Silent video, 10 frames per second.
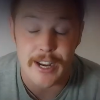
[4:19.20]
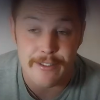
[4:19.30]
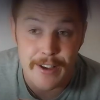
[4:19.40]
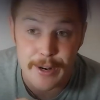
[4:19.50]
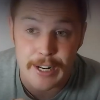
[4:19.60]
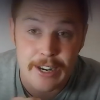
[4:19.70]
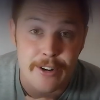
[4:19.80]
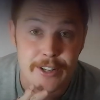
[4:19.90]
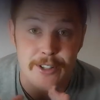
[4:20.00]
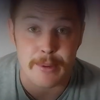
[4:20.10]
thing I found
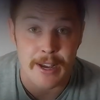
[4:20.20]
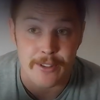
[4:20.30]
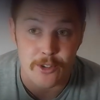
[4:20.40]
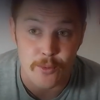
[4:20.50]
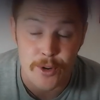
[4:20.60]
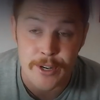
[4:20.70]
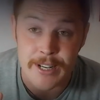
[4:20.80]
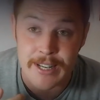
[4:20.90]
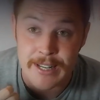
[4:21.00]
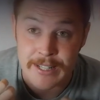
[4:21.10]
hilarious about this word
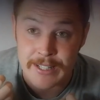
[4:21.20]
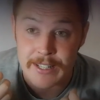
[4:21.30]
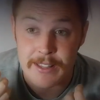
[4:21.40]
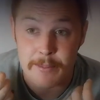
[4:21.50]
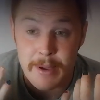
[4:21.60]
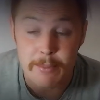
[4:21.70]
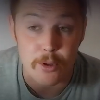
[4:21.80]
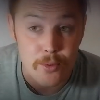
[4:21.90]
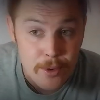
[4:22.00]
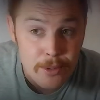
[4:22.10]
is the people
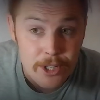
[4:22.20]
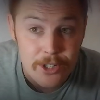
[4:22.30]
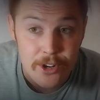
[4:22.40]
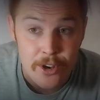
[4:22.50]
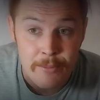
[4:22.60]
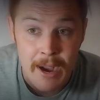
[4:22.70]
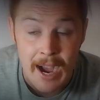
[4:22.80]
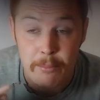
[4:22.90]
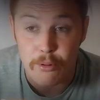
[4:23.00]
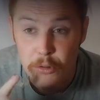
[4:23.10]
who use this term
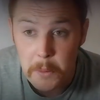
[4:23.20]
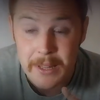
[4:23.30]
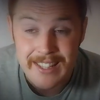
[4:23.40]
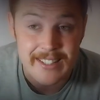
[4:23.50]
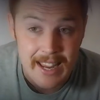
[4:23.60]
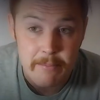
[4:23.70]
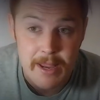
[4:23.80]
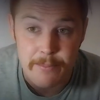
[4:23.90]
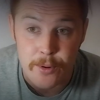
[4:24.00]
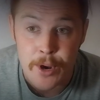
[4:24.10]
are probably the same
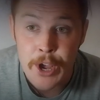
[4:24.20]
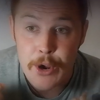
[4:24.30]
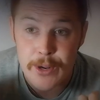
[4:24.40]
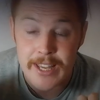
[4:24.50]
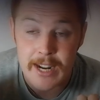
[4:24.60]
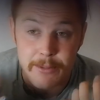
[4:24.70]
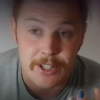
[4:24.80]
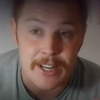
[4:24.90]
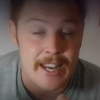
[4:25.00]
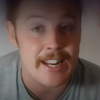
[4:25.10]
people who get
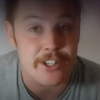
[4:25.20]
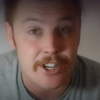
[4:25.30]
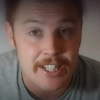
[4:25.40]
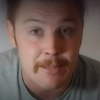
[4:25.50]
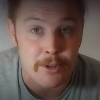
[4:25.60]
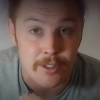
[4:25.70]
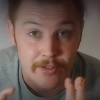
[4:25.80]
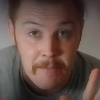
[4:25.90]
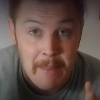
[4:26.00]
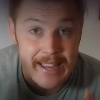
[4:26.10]
upset at SJWs
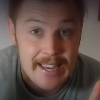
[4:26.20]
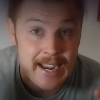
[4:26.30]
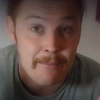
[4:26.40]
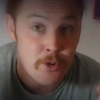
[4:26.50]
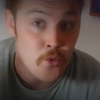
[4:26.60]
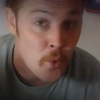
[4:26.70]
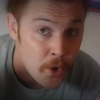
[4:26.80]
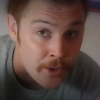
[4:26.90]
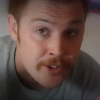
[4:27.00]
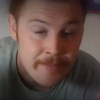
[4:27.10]
for making up new
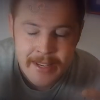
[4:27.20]
words.